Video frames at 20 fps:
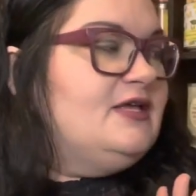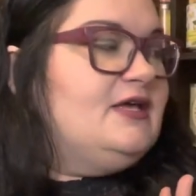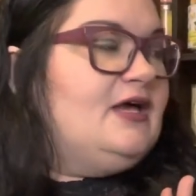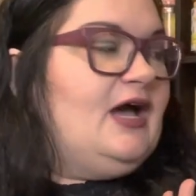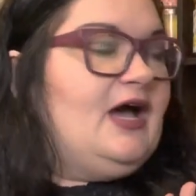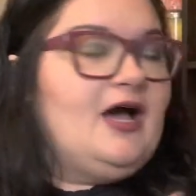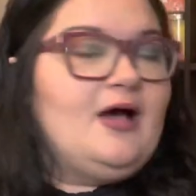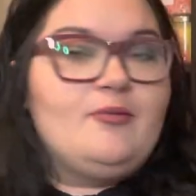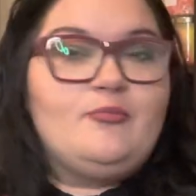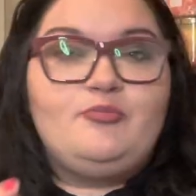
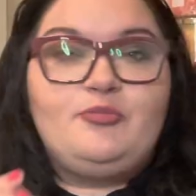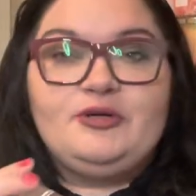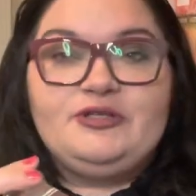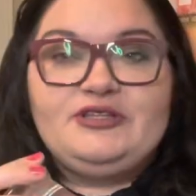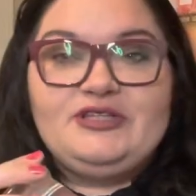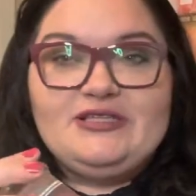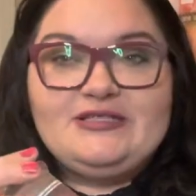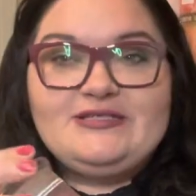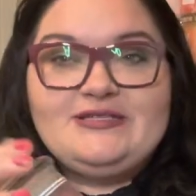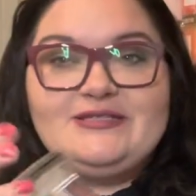um, but
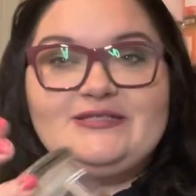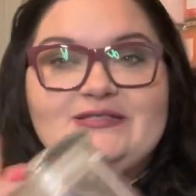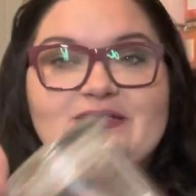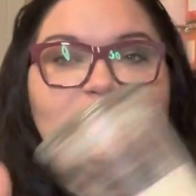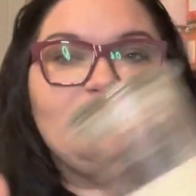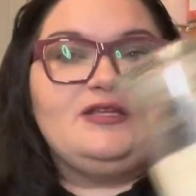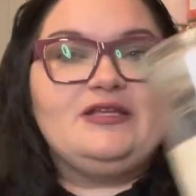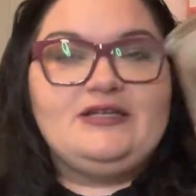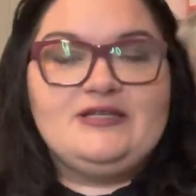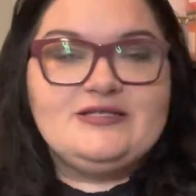this is the
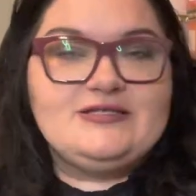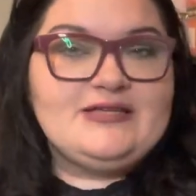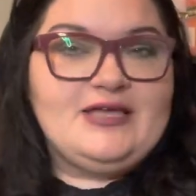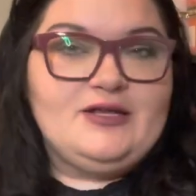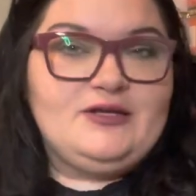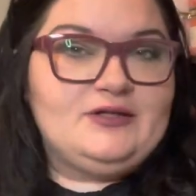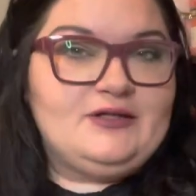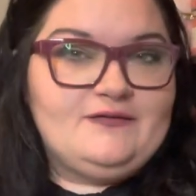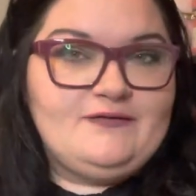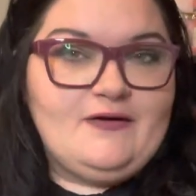cleanest
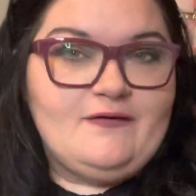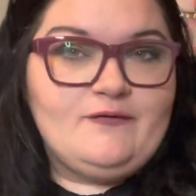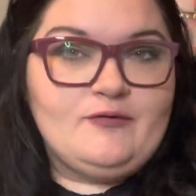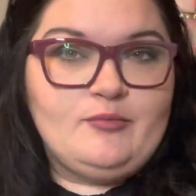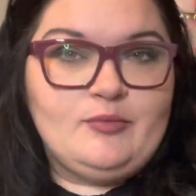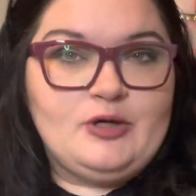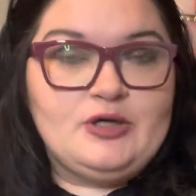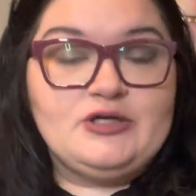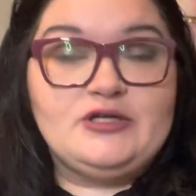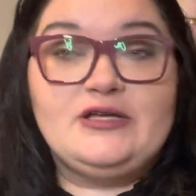candle I've ever
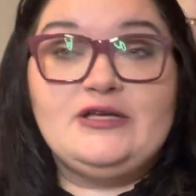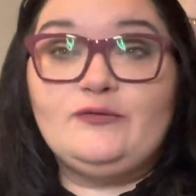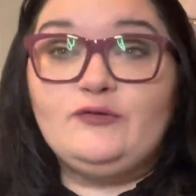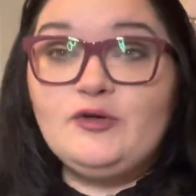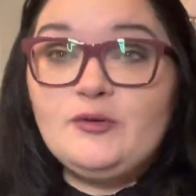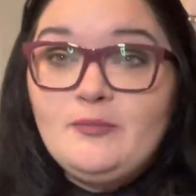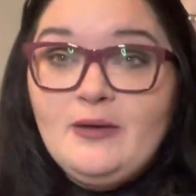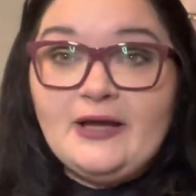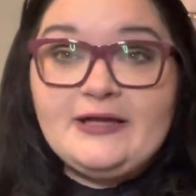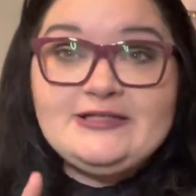burned. It
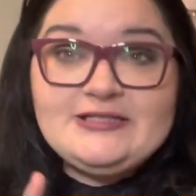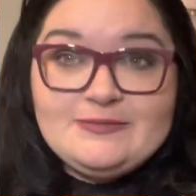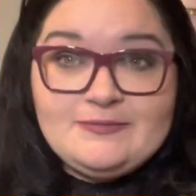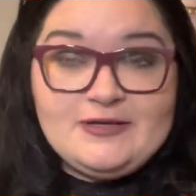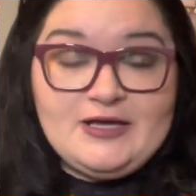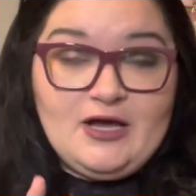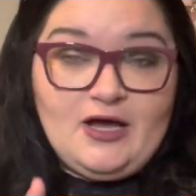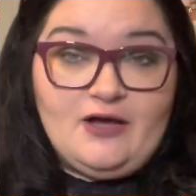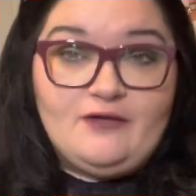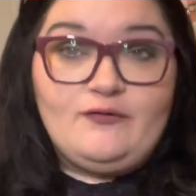reminds
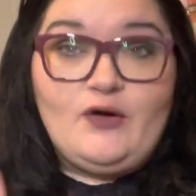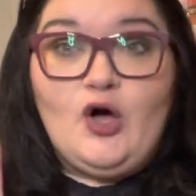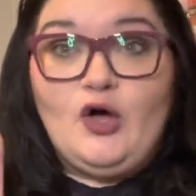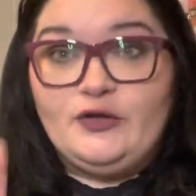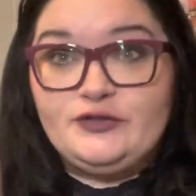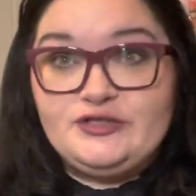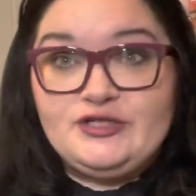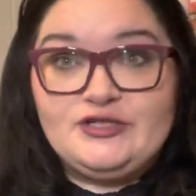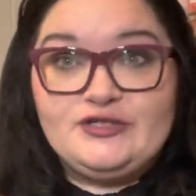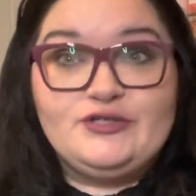me of
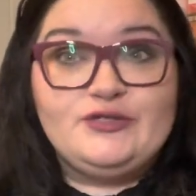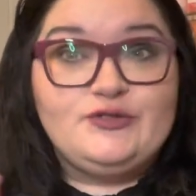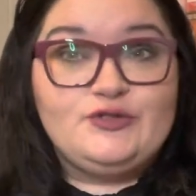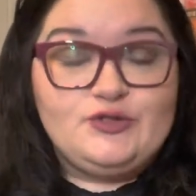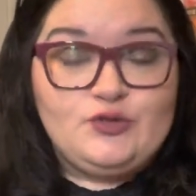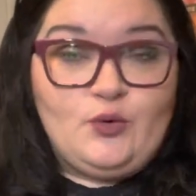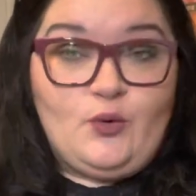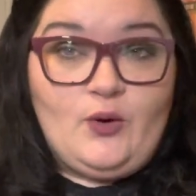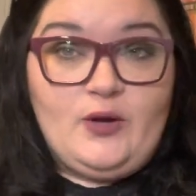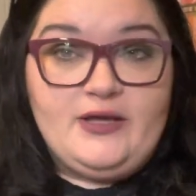Alta's
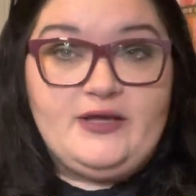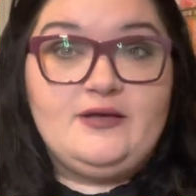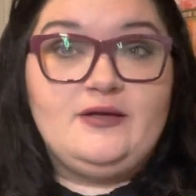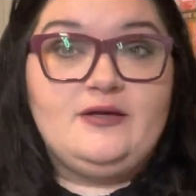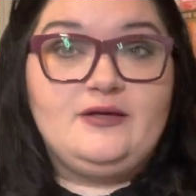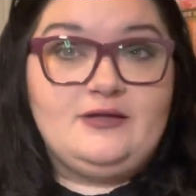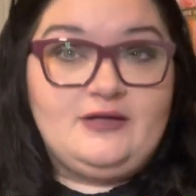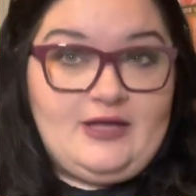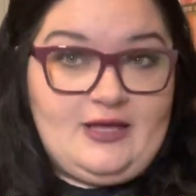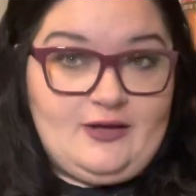soy
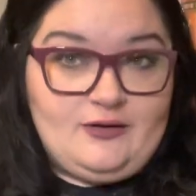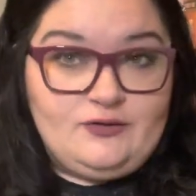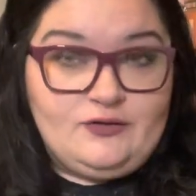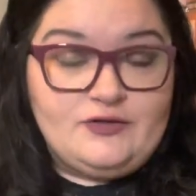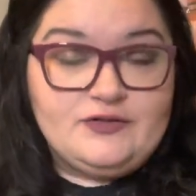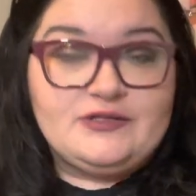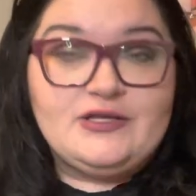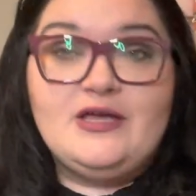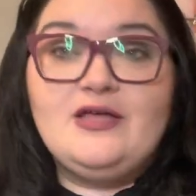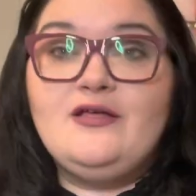
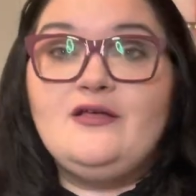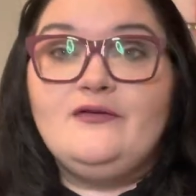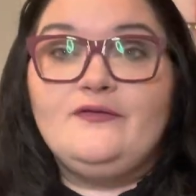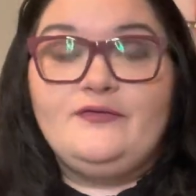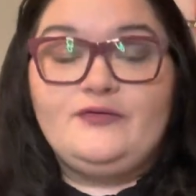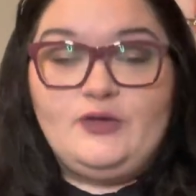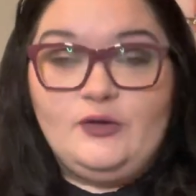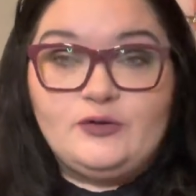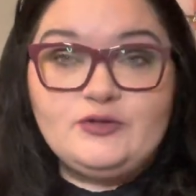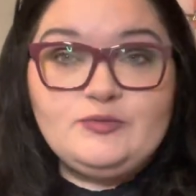candles.
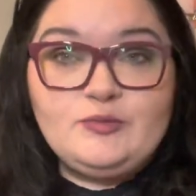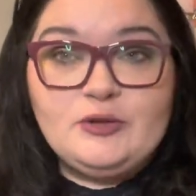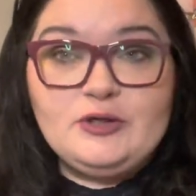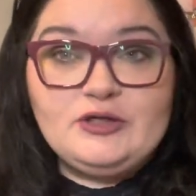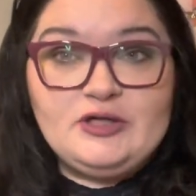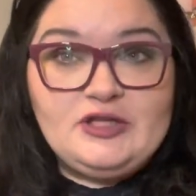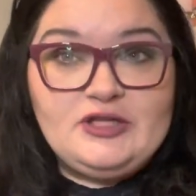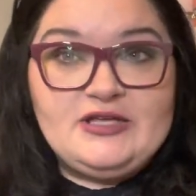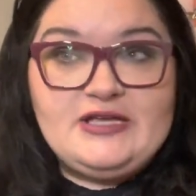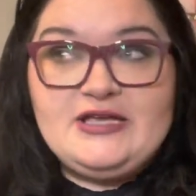Those burn
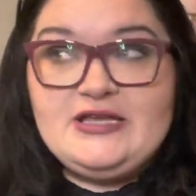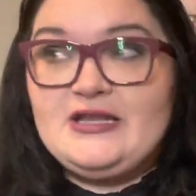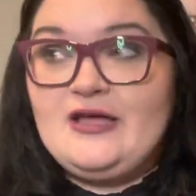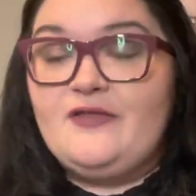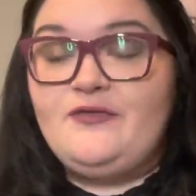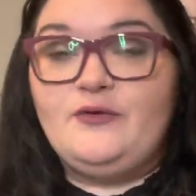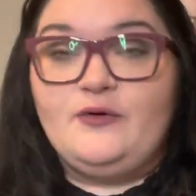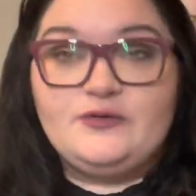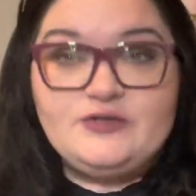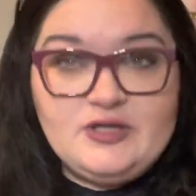clean and those